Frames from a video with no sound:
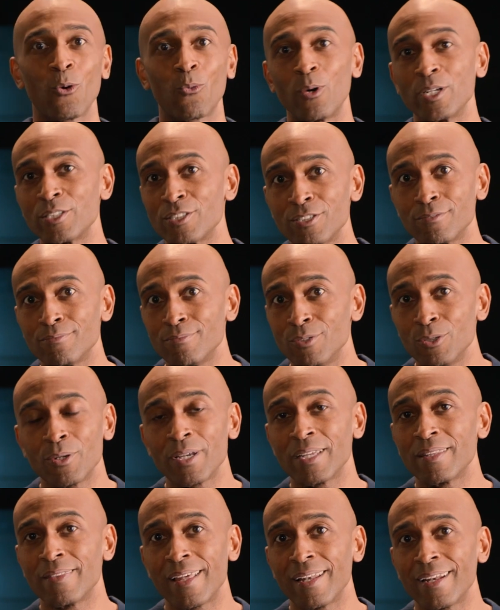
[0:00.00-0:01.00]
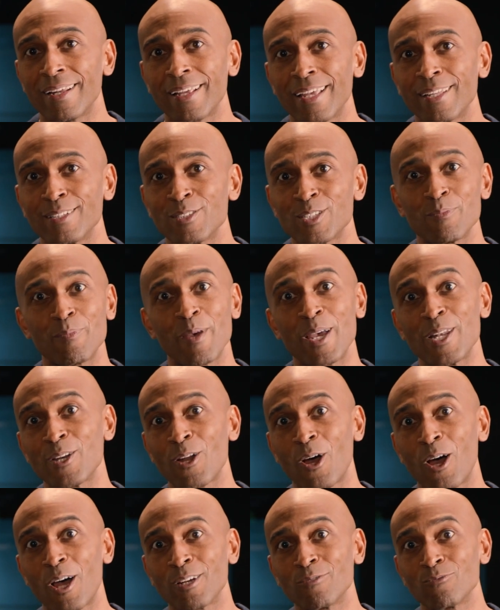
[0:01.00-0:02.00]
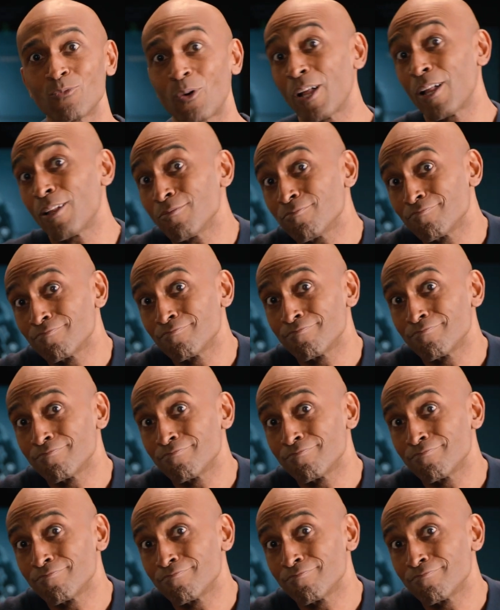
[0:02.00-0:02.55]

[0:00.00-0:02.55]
which you can then again spend on, well,